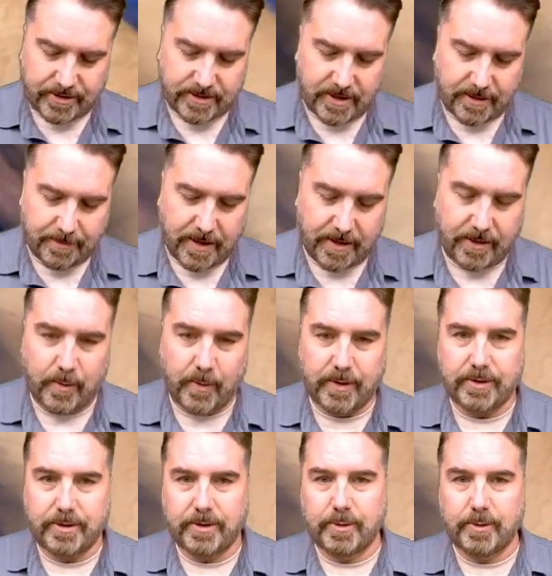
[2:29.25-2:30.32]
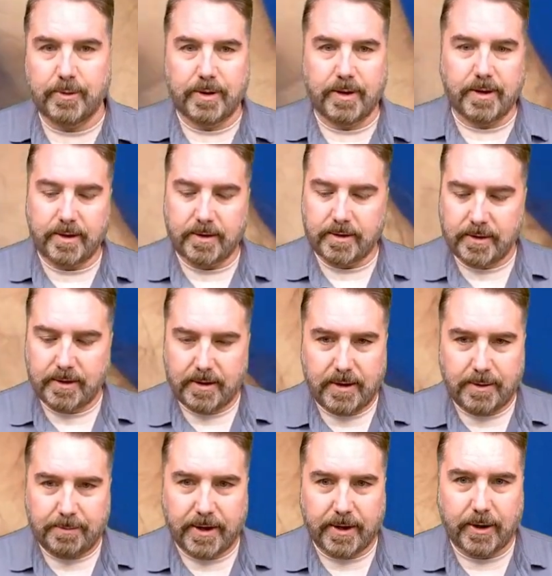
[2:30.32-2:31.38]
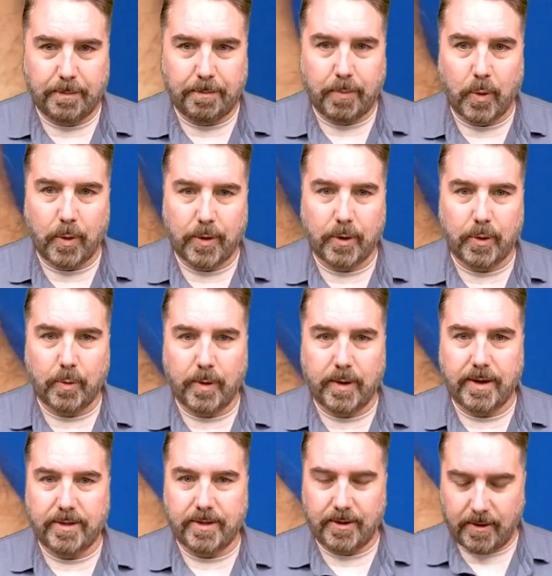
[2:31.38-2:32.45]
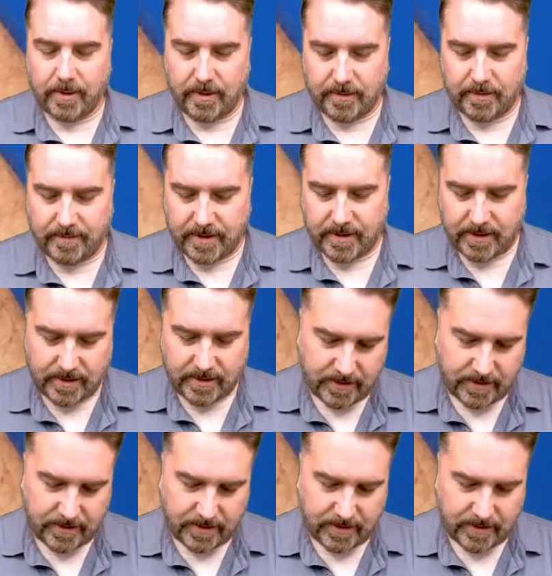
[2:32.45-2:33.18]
I'm not going to bore you with all of the